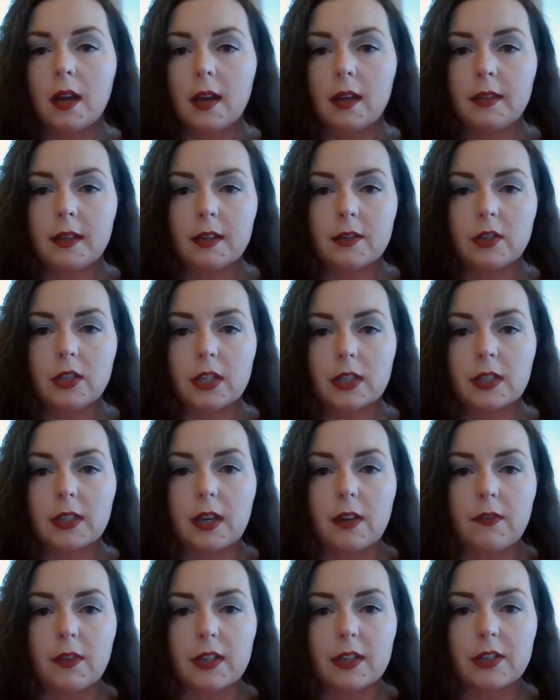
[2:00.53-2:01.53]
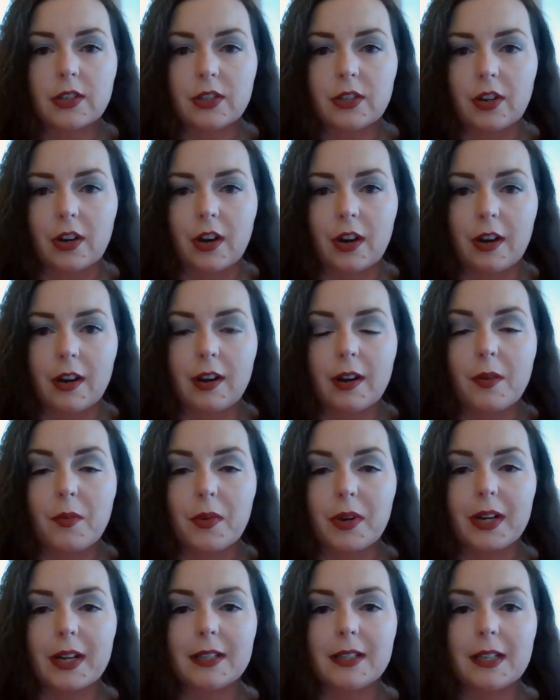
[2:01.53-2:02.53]
And then just give it a stir. And
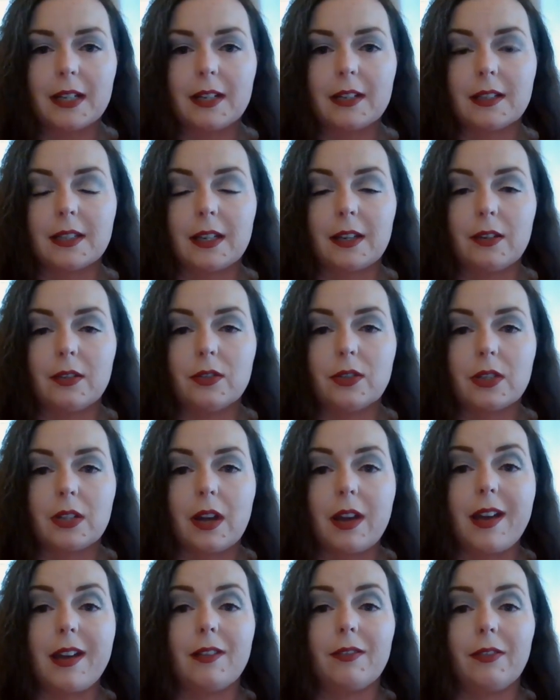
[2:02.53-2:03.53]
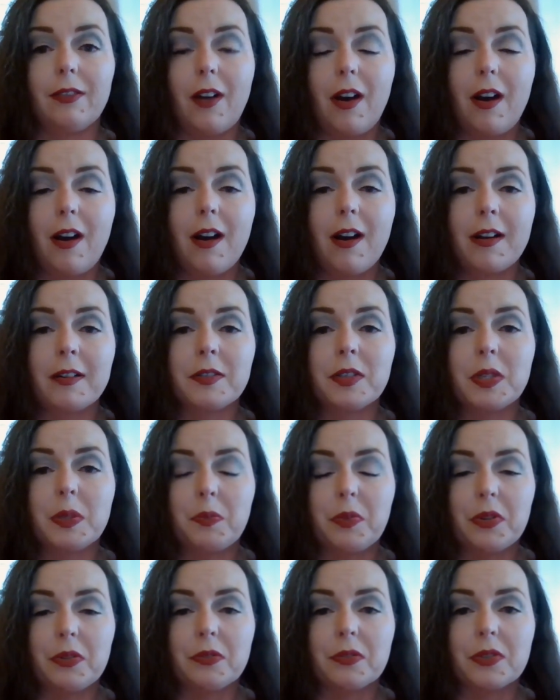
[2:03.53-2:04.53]
what I did is I used a long
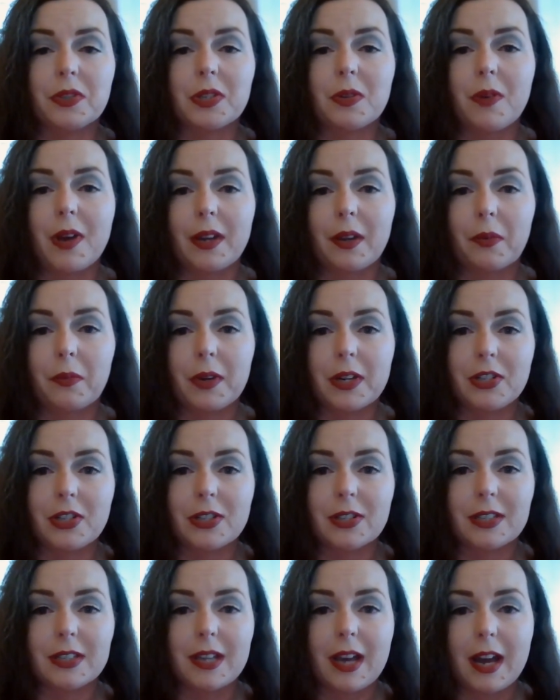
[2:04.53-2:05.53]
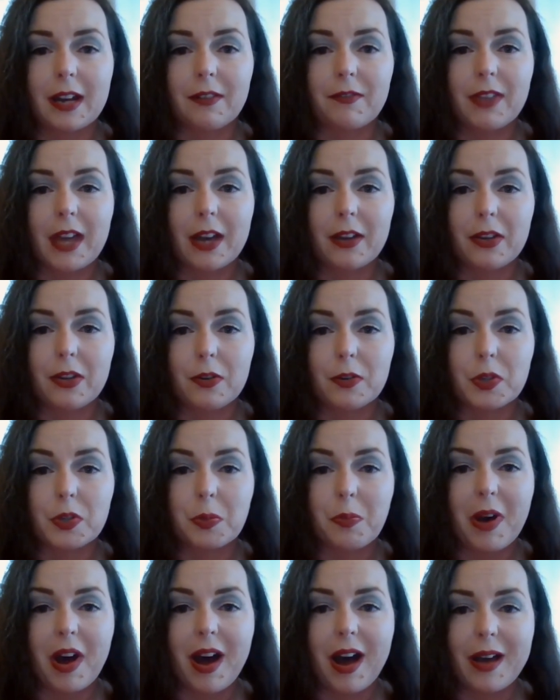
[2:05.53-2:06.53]
spoon so I could reach inside of that
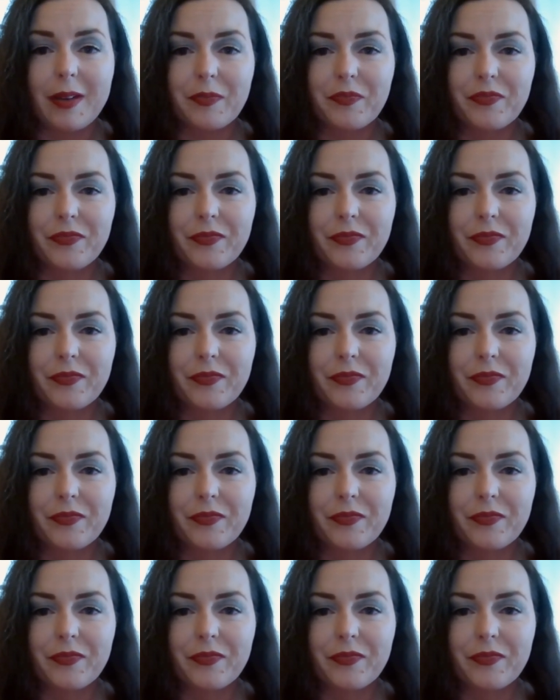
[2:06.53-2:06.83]
huge pot.